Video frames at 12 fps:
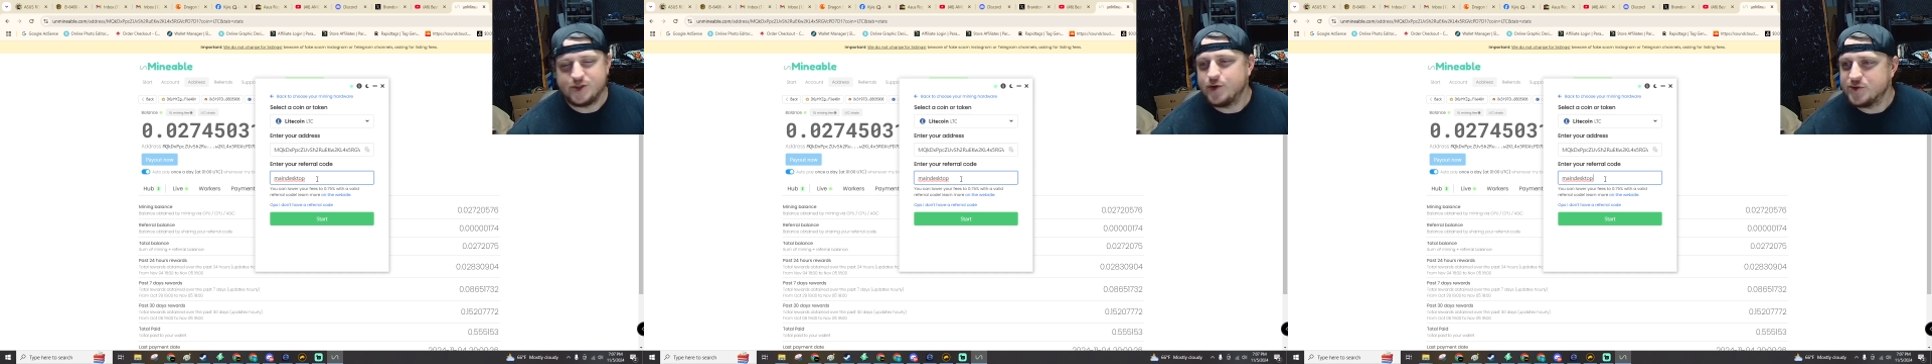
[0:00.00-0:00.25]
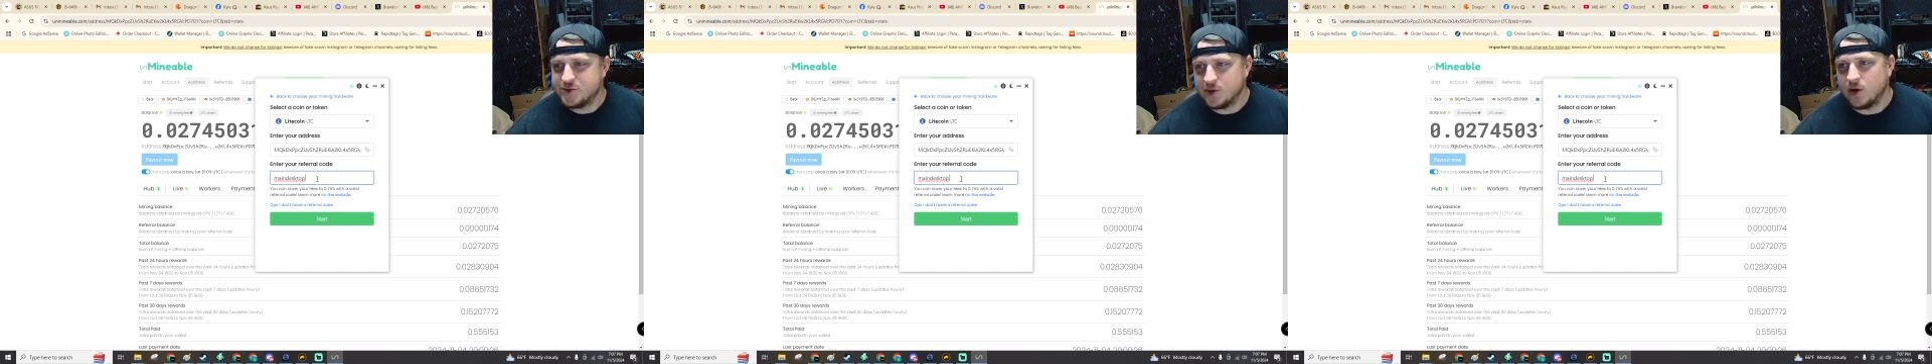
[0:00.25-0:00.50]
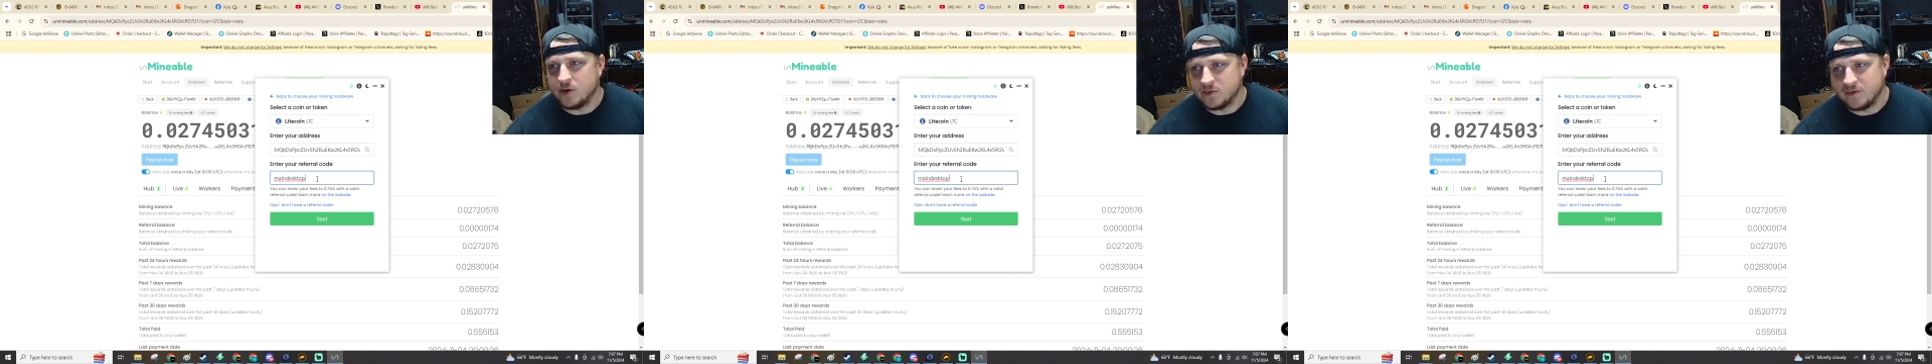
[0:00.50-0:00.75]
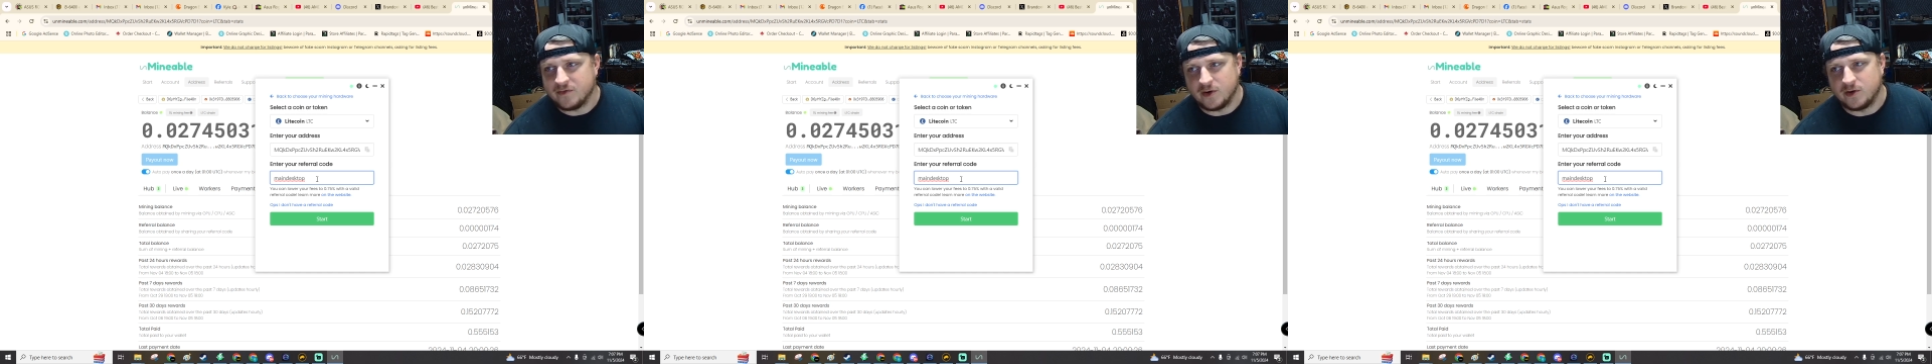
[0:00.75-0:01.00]
use your own
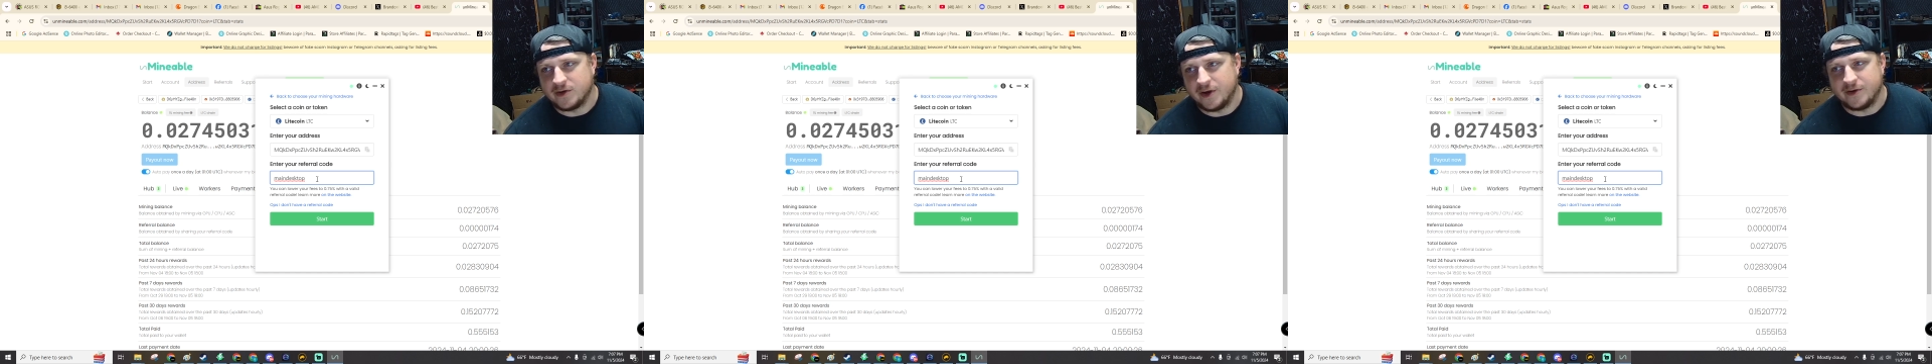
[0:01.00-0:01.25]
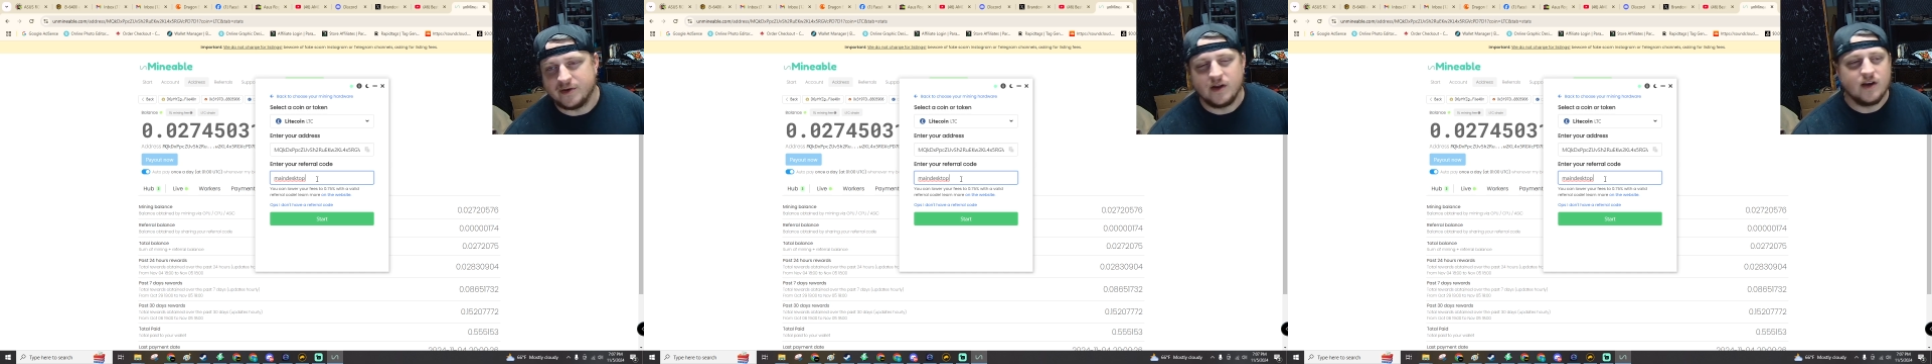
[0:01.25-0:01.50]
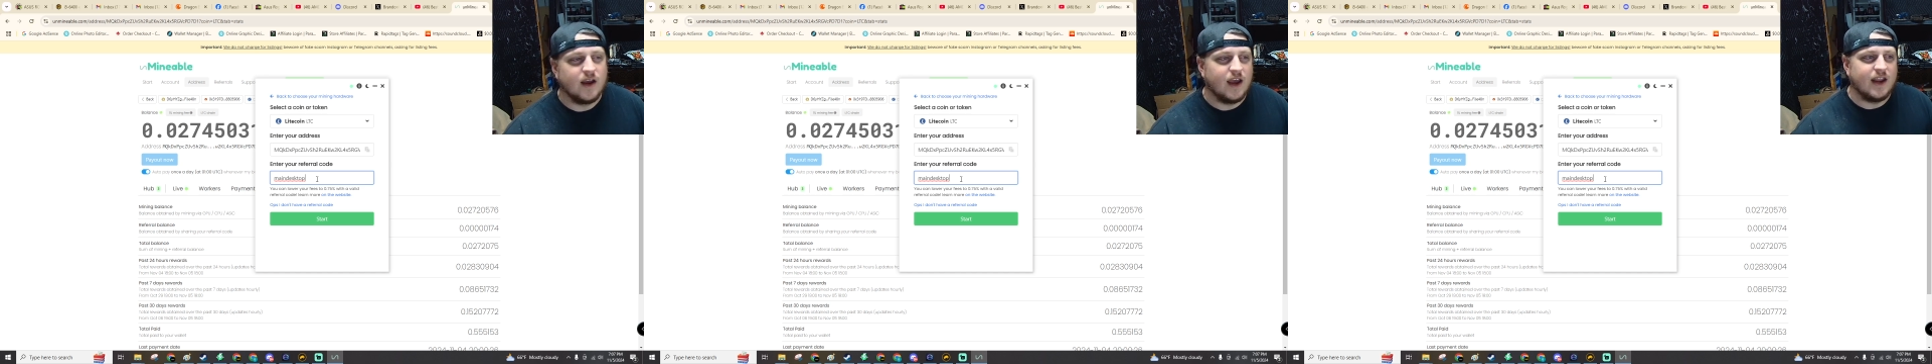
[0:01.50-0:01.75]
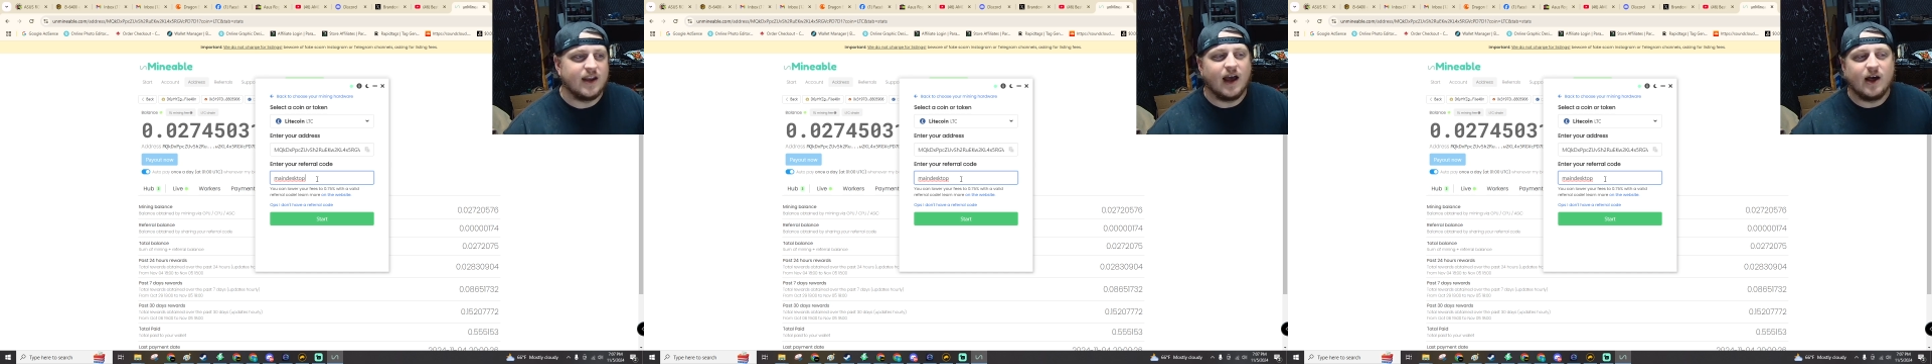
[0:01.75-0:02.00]
referral code. And